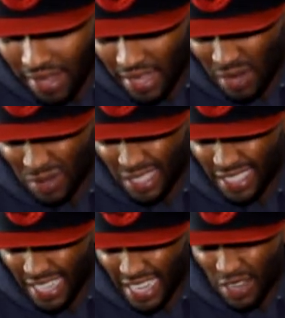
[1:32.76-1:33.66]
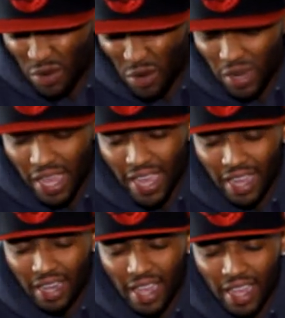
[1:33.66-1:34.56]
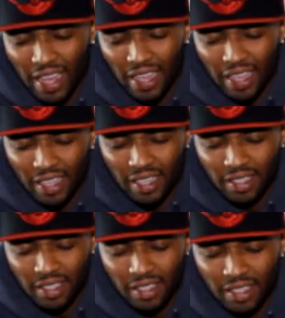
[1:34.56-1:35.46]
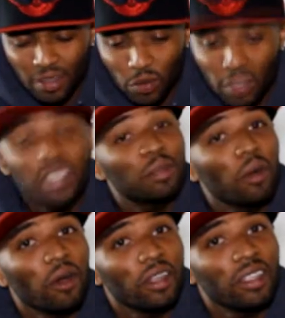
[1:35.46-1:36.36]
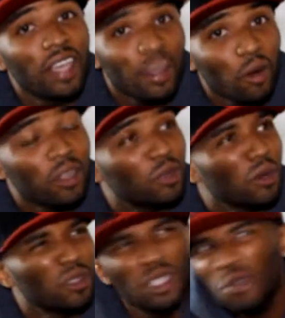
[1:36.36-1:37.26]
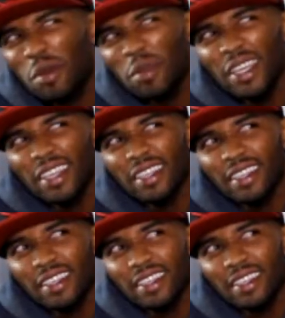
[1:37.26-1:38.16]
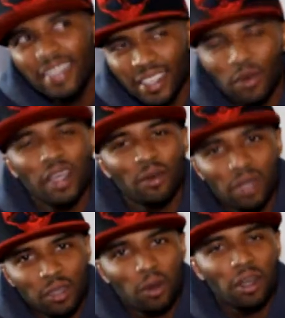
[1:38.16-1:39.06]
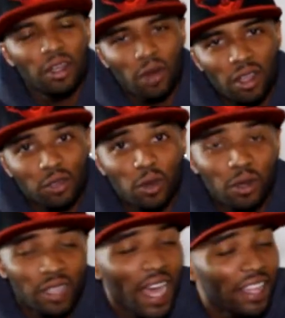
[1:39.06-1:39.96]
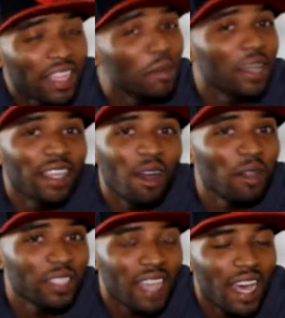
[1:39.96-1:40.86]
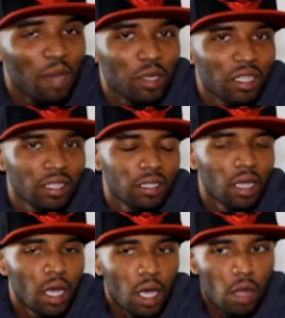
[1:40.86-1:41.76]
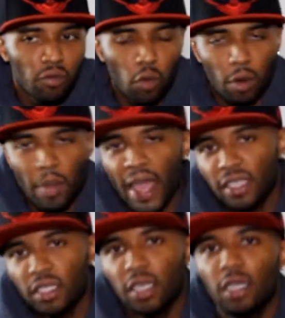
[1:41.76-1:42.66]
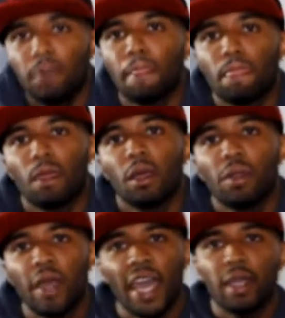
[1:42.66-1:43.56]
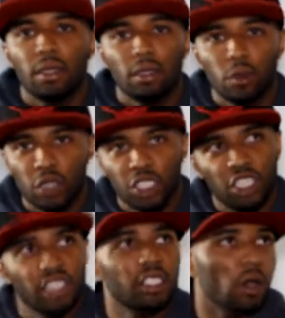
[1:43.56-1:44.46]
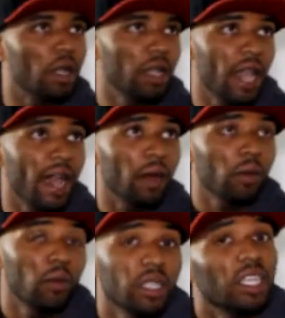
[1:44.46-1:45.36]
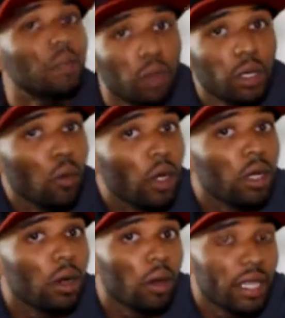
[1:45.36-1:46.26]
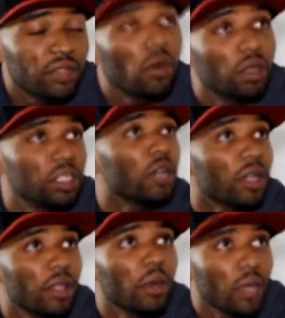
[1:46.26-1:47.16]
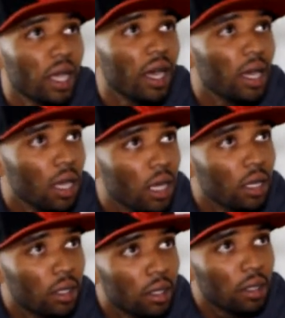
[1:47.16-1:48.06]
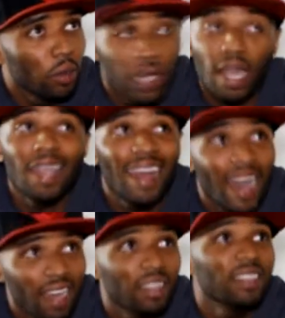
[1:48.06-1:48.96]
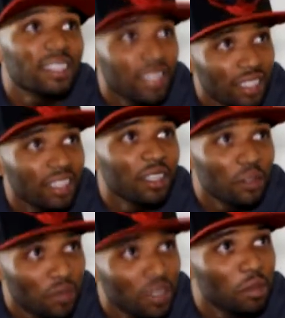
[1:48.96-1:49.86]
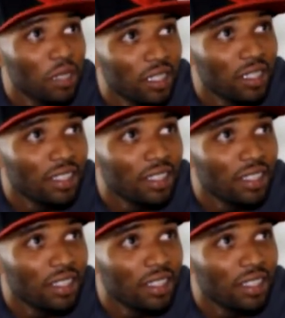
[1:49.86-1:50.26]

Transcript: yeah, it was January. We had a release party at Crossroads. Do you remember that? Yeah, we had a release party at Crossroads. I think about that all the time, because for a magazine that was just starting out, we did pretty well as far as the turnout that we got. Yeah, we got a lot of the city. You feel me?